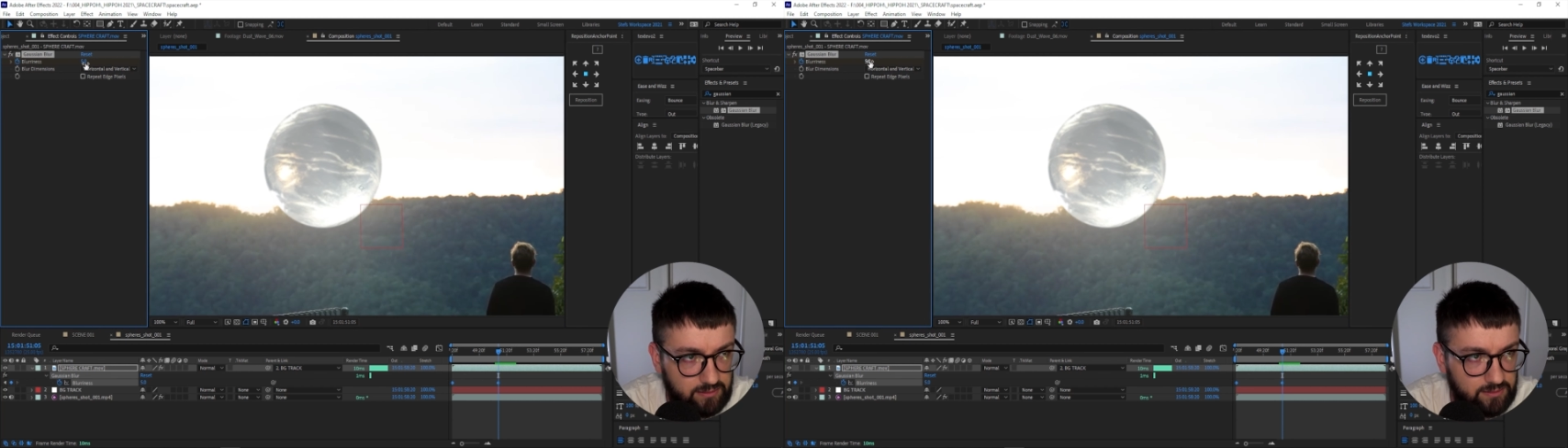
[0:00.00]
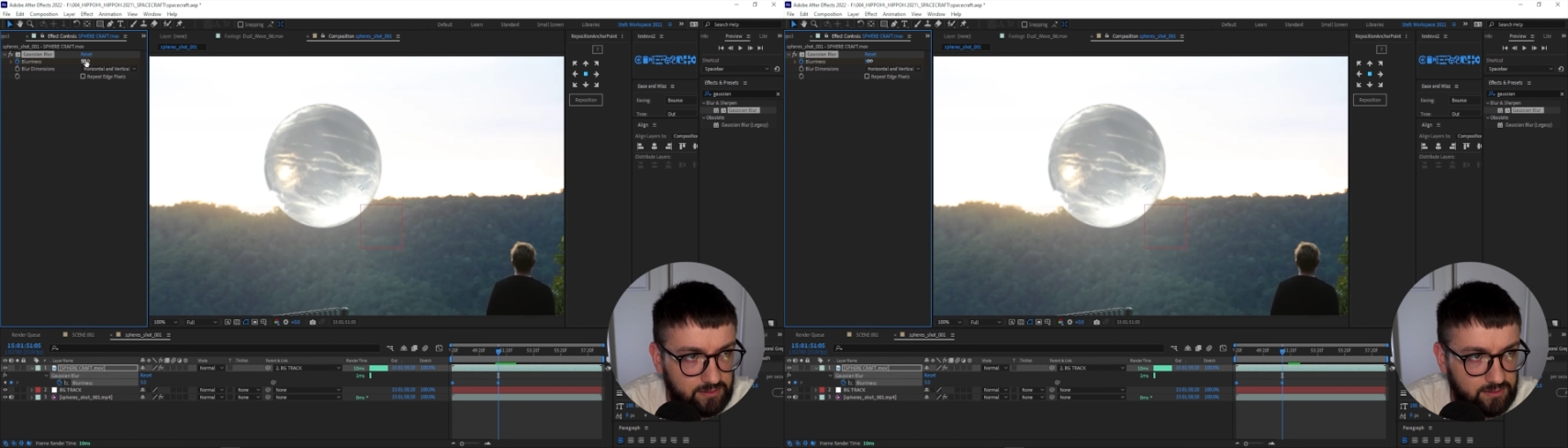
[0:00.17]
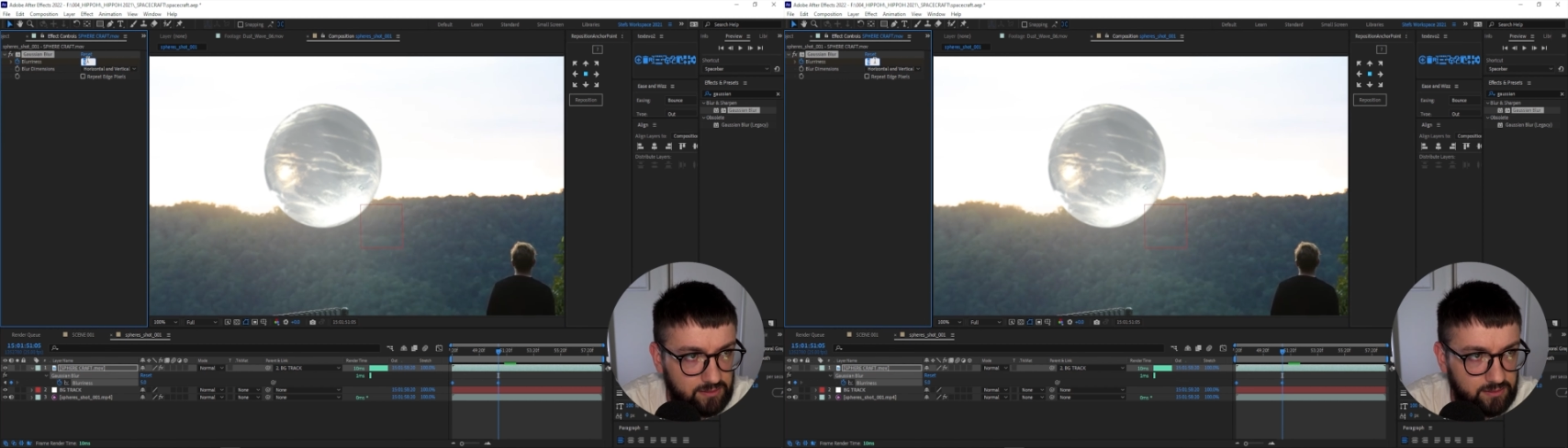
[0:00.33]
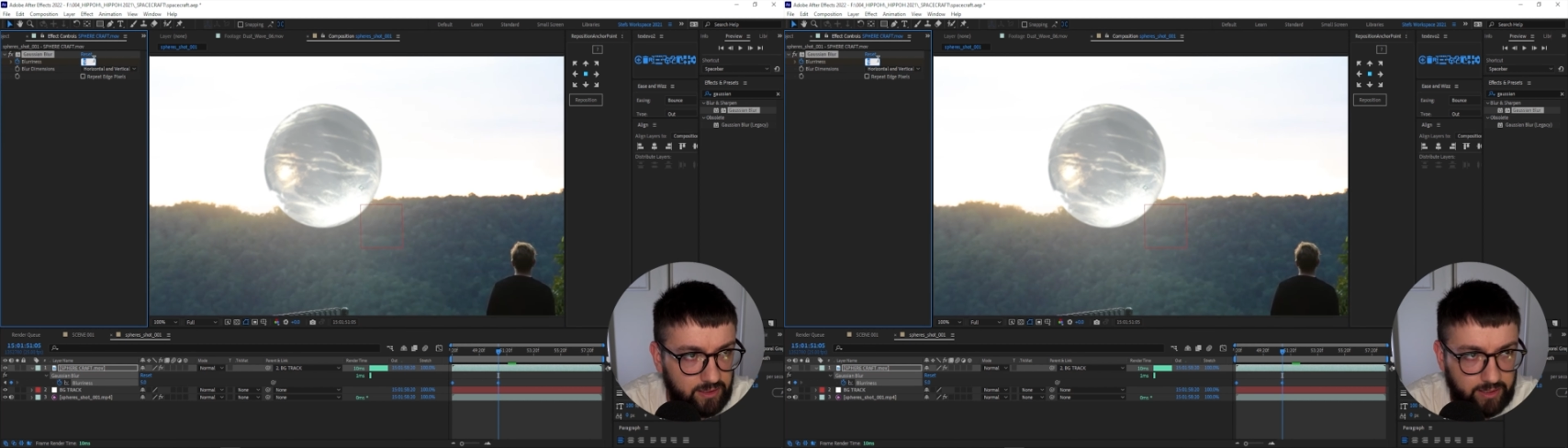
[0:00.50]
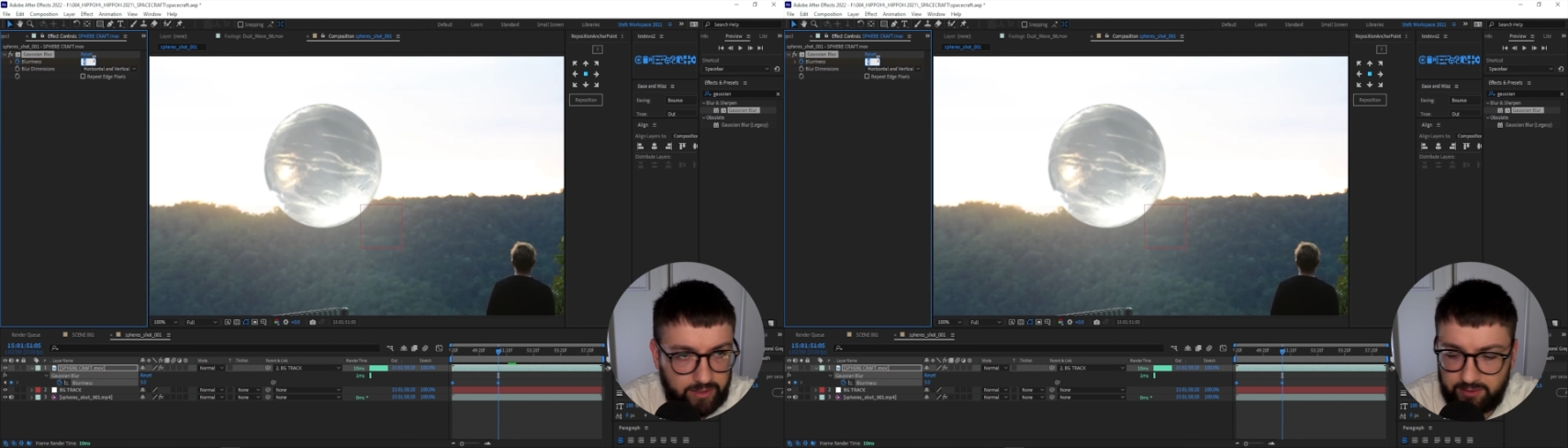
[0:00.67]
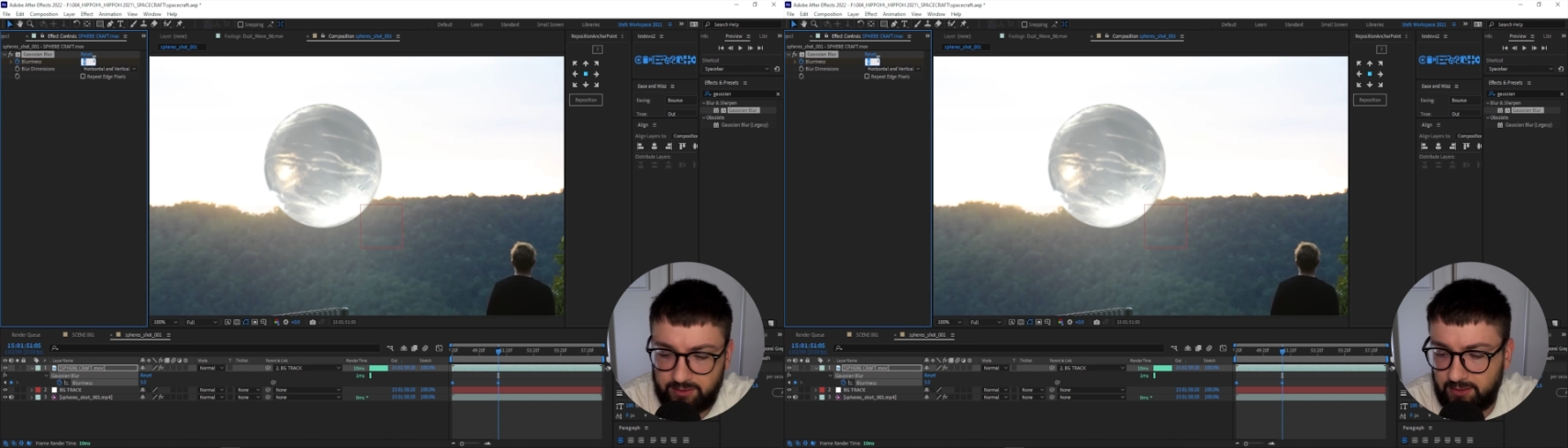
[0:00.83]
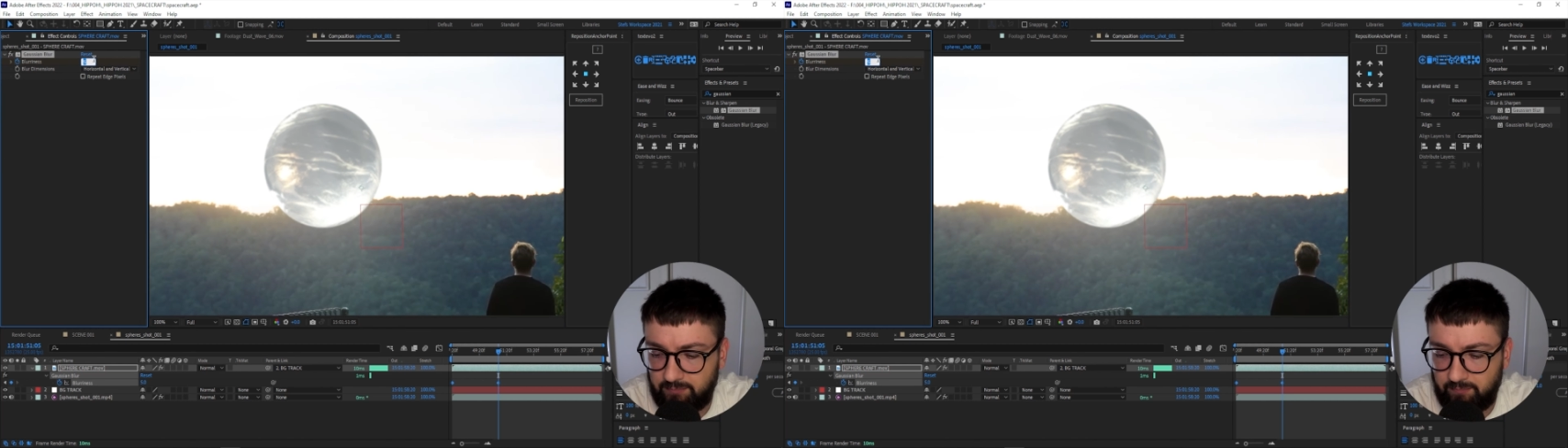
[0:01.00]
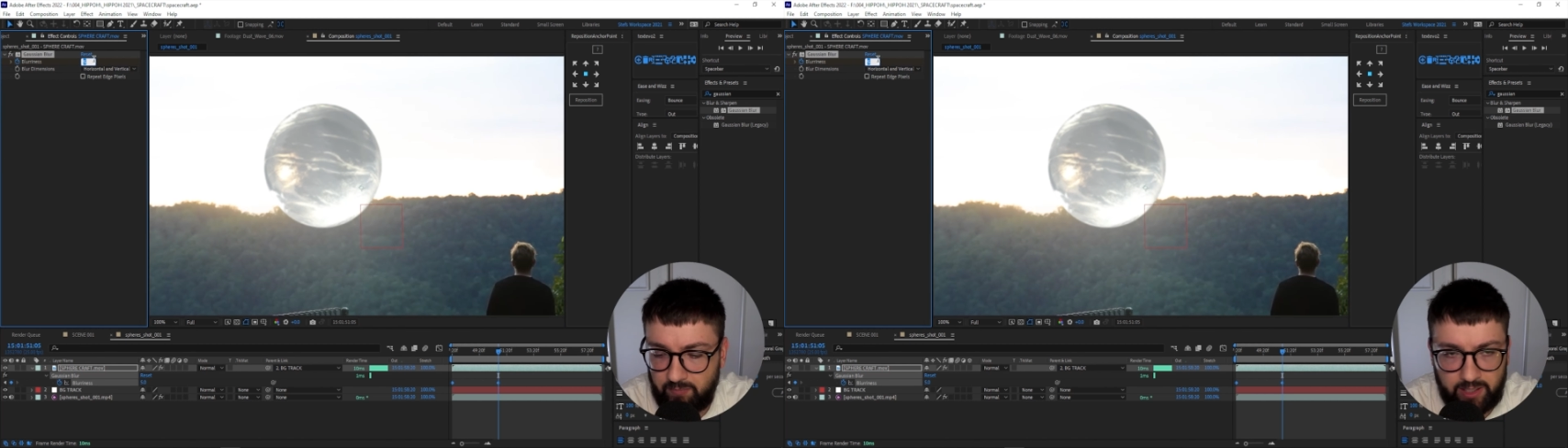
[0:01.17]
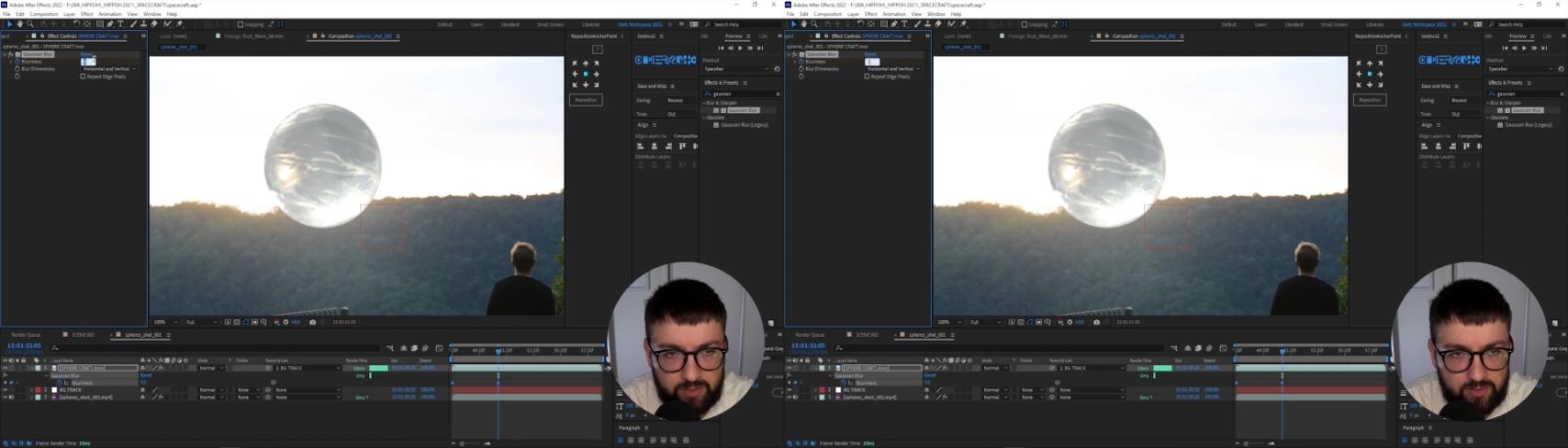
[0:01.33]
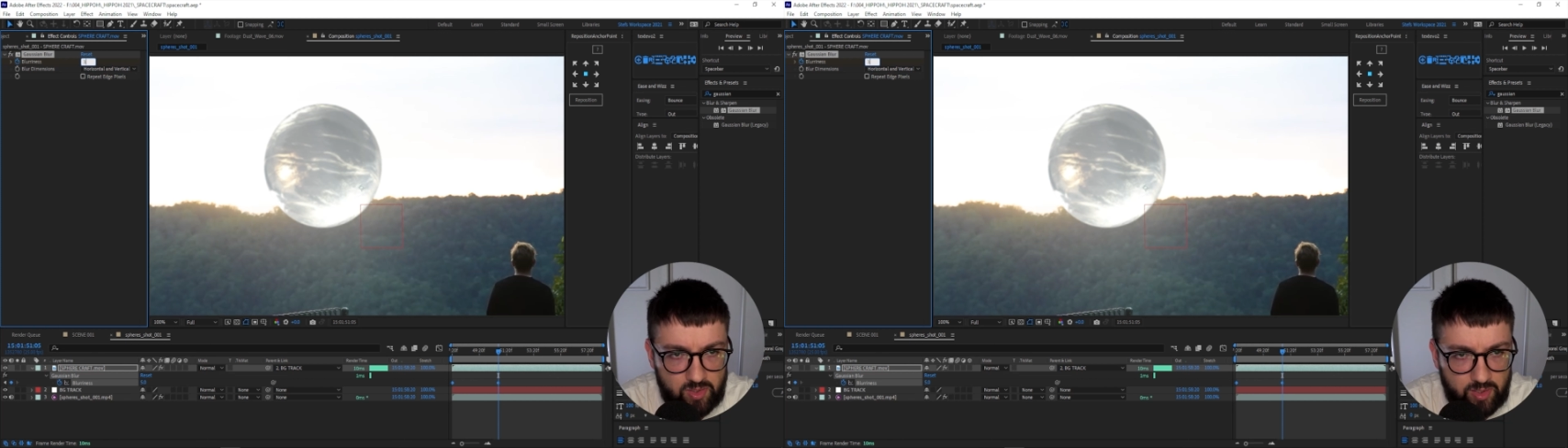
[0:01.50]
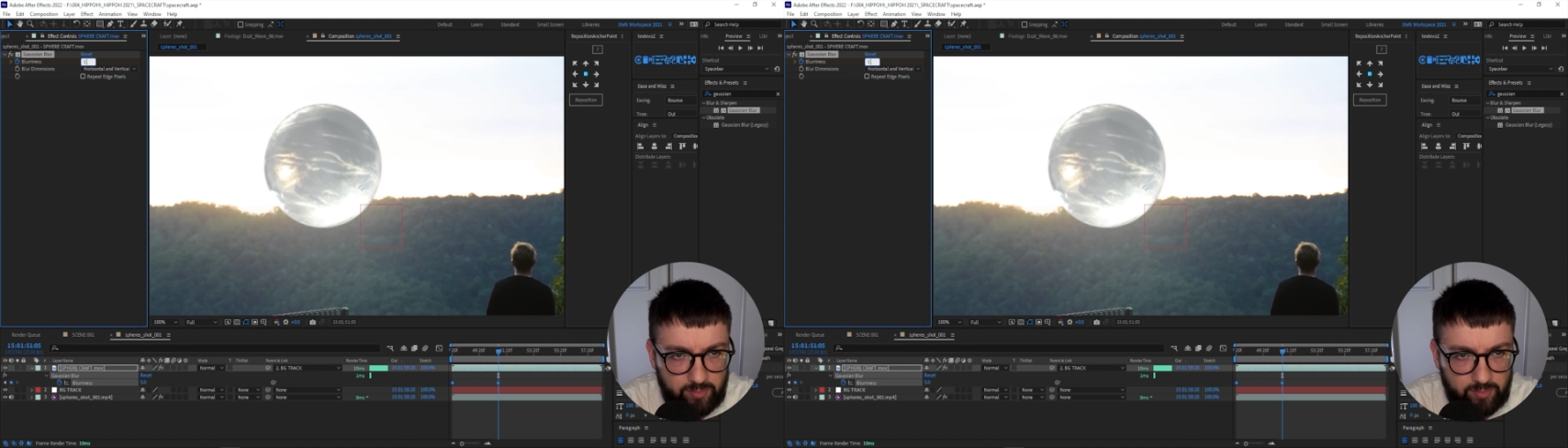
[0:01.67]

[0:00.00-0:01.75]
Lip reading: No, see? Now it's starting